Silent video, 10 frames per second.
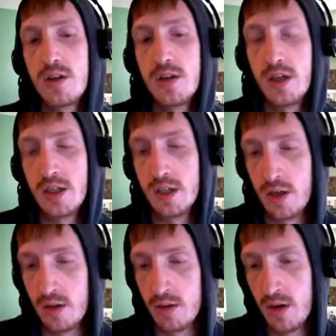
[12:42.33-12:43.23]
get it
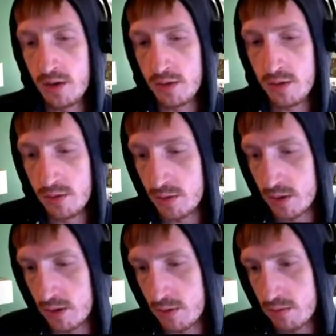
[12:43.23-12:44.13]
together, Dr.
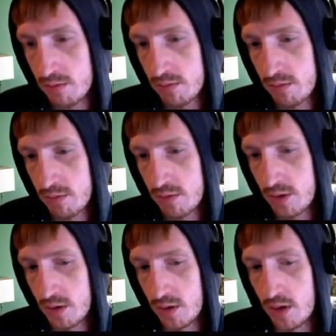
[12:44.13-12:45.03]
Dookie.
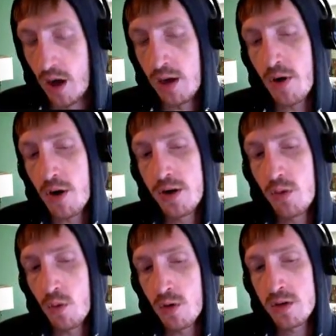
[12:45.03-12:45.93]
I've already
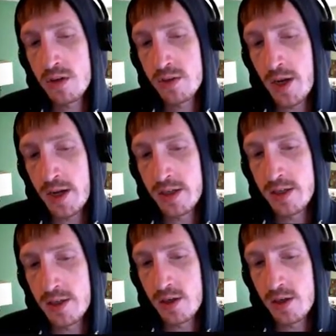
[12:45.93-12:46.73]
orange matted